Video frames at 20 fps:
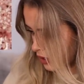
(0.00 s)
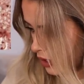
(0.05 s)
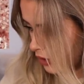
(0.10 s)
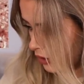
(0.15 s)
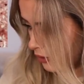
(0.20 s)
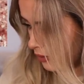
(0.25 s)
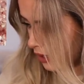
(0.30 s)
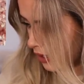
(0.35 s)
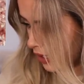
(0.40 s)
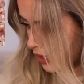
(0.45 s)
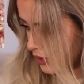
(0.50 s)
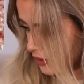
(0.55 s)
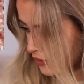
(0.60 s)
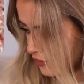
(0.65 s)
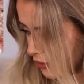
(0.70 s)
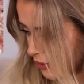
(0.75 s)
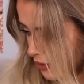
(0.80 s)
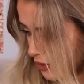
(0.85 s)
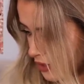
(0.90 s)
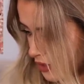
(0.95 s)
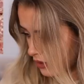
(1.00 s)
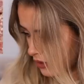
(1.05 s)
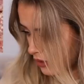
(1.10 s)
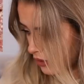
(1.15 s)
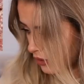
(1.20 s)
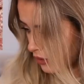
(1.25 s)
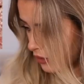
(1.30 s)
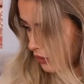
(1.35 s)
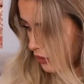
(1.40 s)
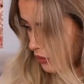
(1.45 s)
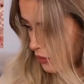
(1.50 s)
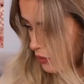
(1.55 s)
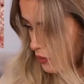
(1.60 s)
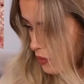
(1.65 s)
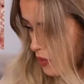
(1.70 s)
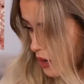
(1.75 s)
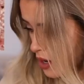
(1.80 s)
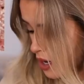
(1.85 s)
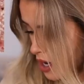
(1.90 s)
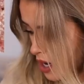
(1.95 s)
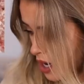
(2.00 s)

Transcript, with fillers: Oh, okay, it's focused. Oh